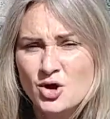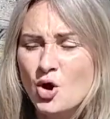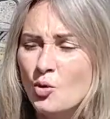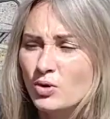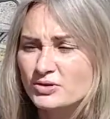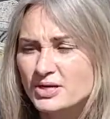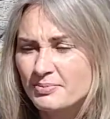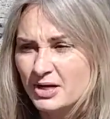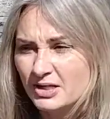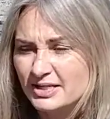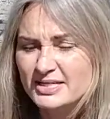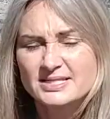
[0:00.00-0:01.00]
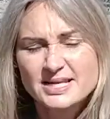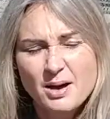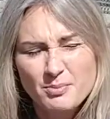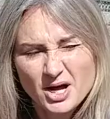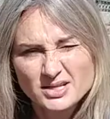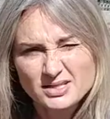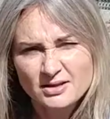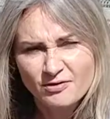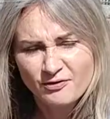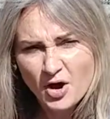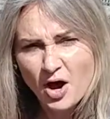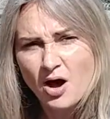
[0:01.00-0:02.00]
will typically set buds in the
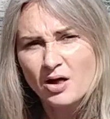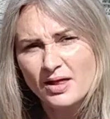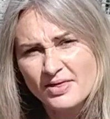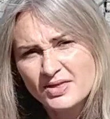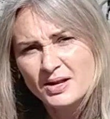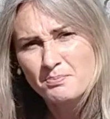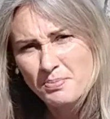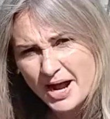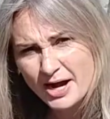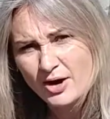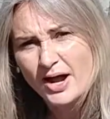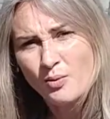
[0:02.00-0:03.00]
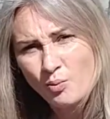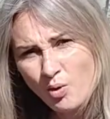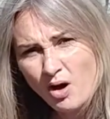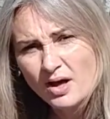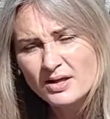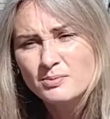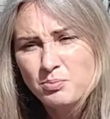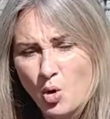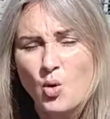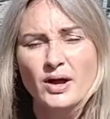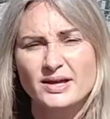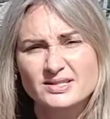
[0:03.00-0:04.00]
fall and then bear at one
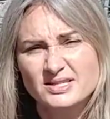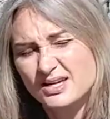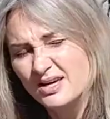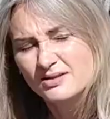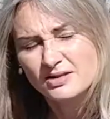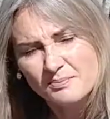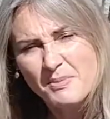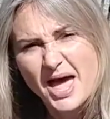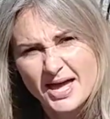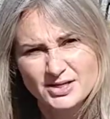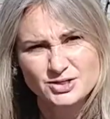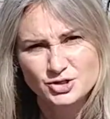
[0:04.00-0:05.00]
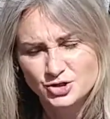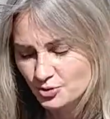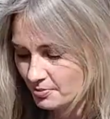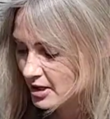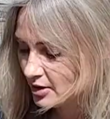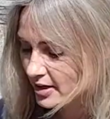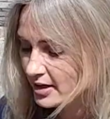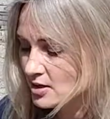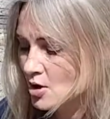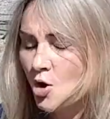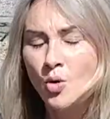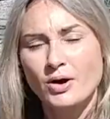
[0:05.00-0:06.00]
point in the May to June period.
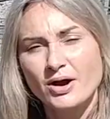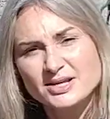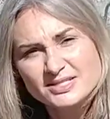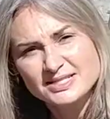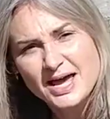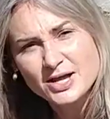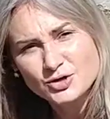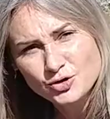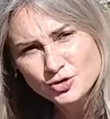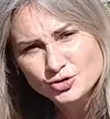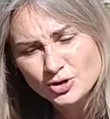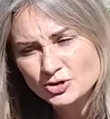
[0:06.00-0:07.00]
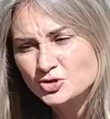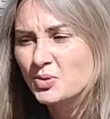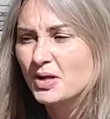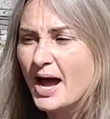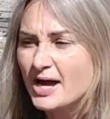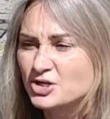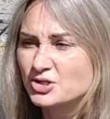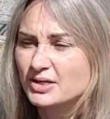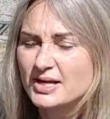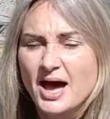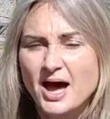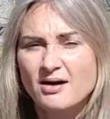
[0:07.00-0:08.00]
Whereas day neutrals will actually
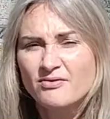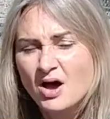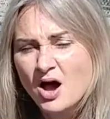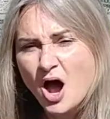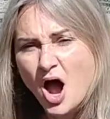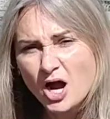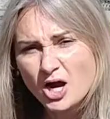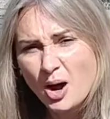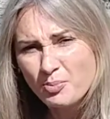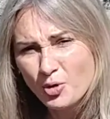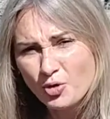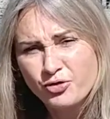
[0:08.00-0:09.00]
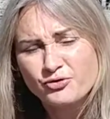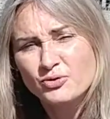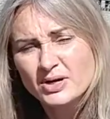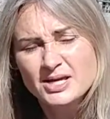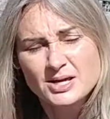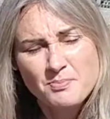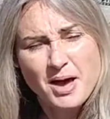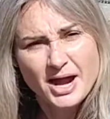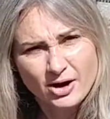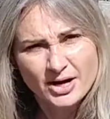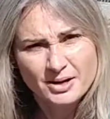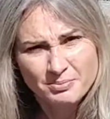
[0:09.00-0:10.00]
have a couple 3
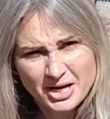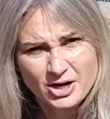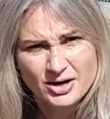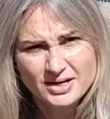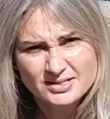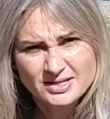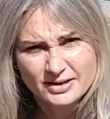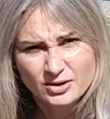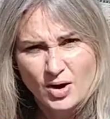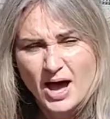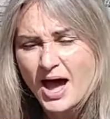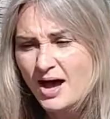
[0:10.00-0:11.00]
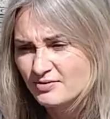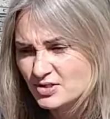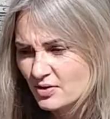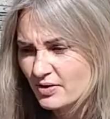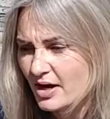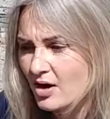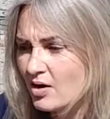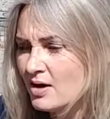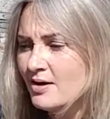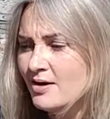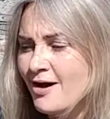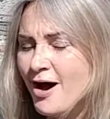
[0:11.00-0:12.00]
bearing periods that they'll have. So
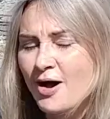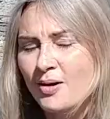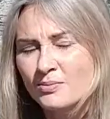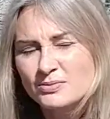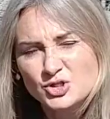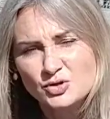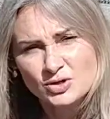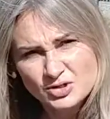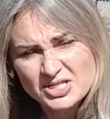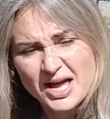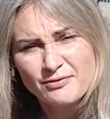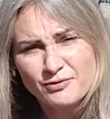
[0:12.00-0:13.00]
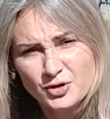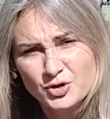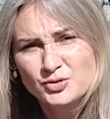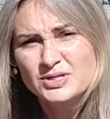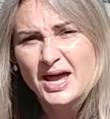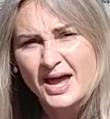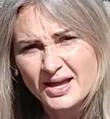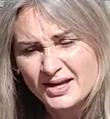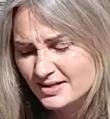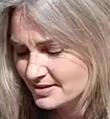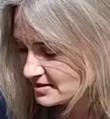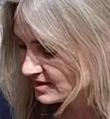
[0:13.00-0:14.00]
they'll set fruit
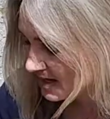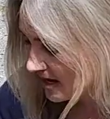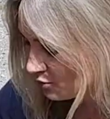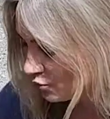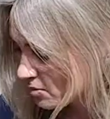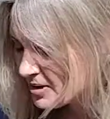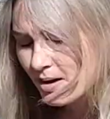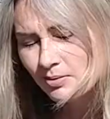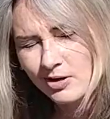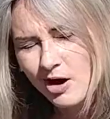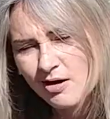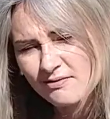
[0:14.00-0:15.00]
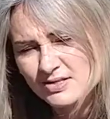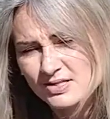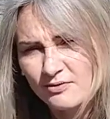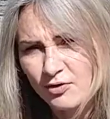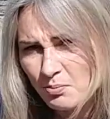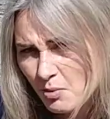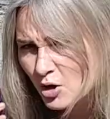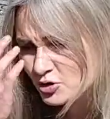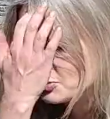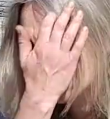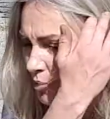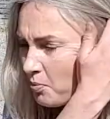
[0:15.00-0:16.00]
and we'll be able to harvest them for
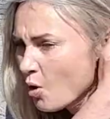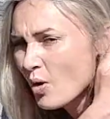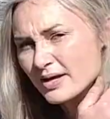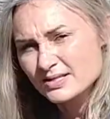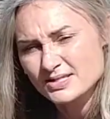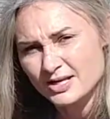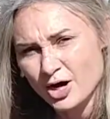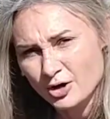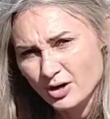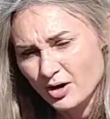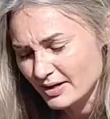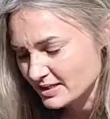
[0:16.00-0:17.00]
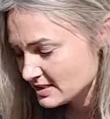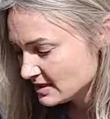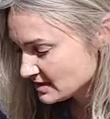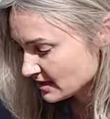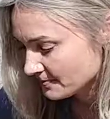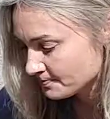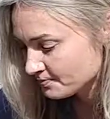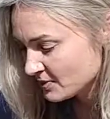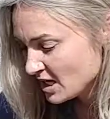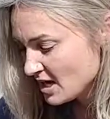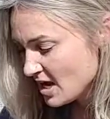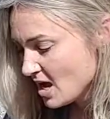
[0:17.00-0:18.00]
multiple points in our growing season.
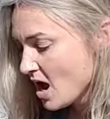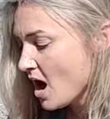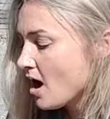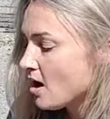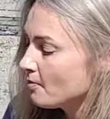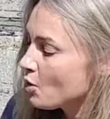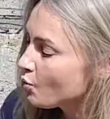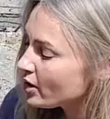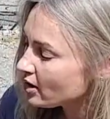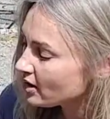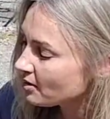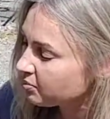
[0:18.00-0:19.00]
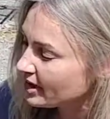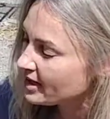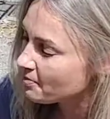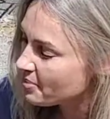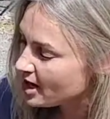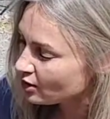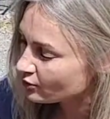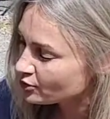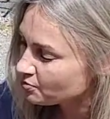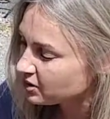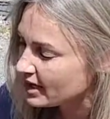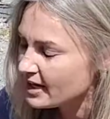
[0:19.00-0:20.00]
We're going to plant a bare root
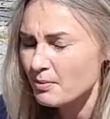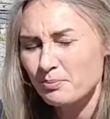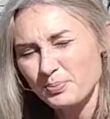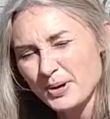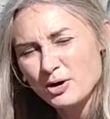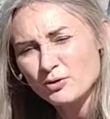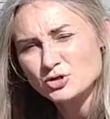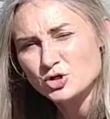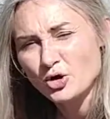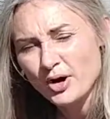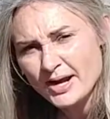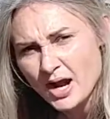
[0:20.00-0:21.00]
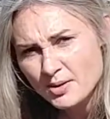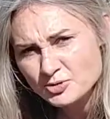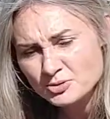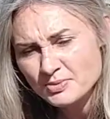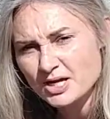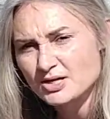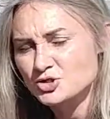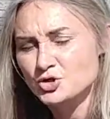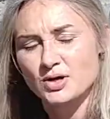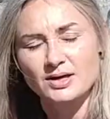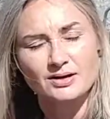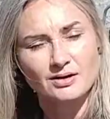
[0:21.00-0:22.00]
plant. Bare roots are a great option because you can
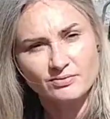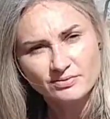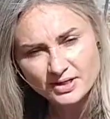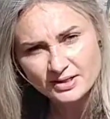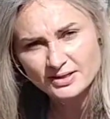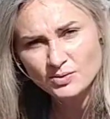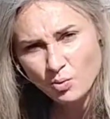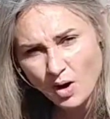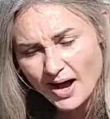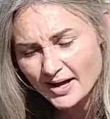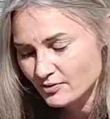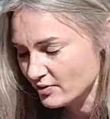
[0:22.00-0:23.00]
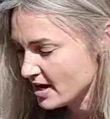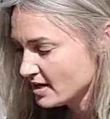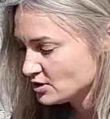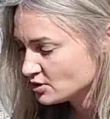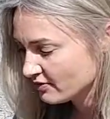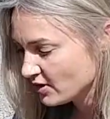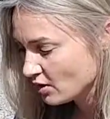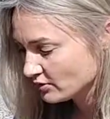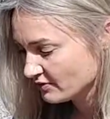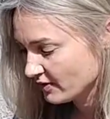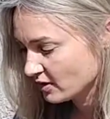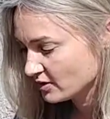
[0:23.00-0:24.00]
get a really wide range of
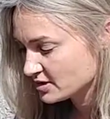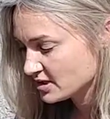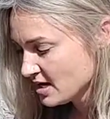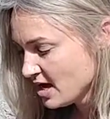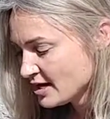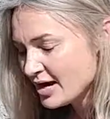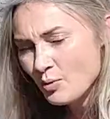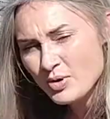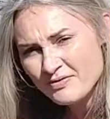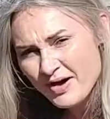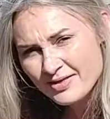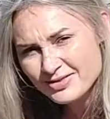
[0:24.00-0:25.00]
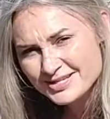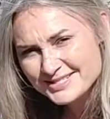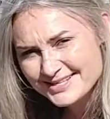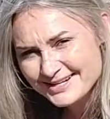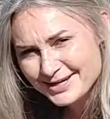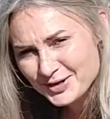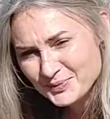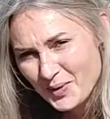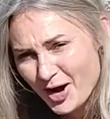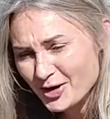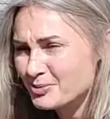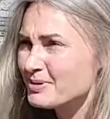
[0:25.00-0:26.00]
cultivars. Now we've had these sitting in
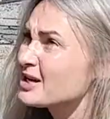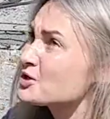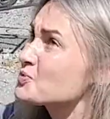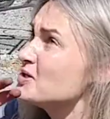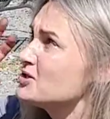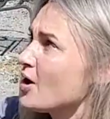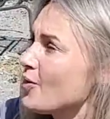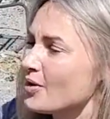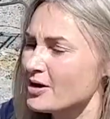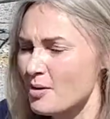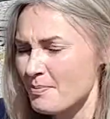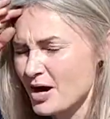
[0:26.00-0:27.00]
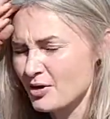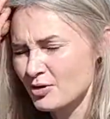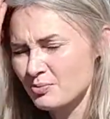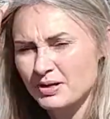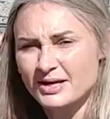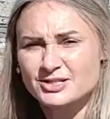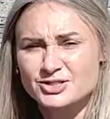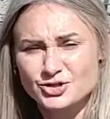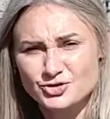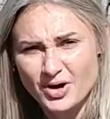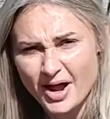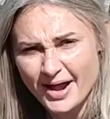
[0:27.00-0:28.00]
water because we don't want our bare root plants to
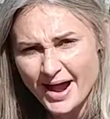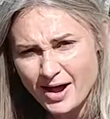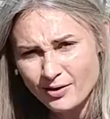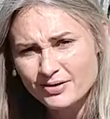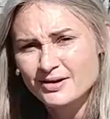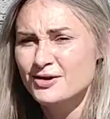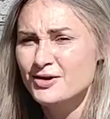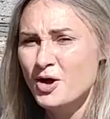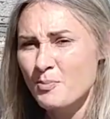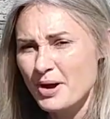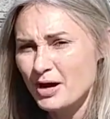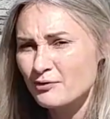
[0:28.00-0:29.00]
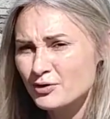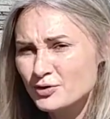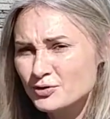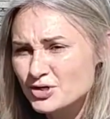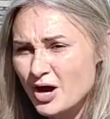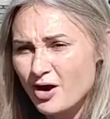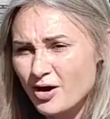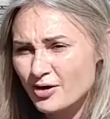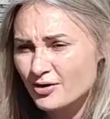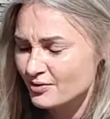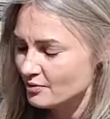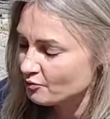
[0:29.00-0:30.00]
dry out. Bare root
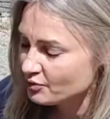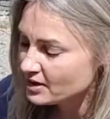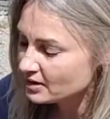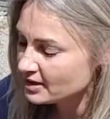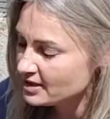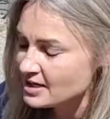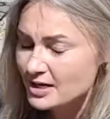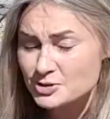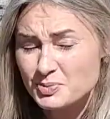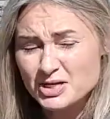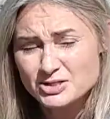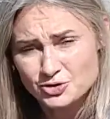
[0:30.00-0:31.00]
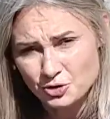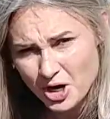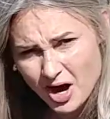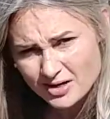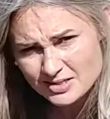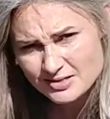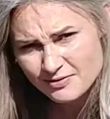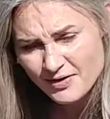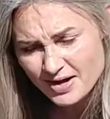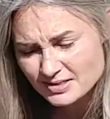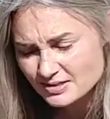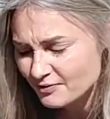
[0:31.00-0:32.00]
are really nice because they're cost
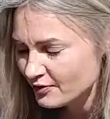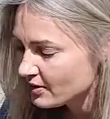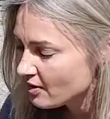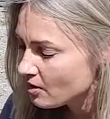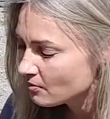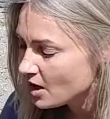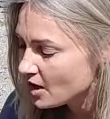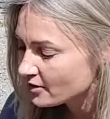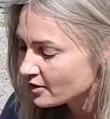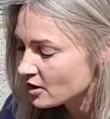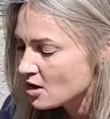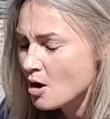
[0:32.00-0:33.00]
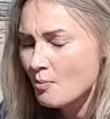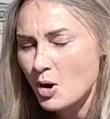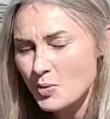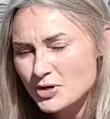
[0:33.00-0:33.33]
effective for the home gardener, but we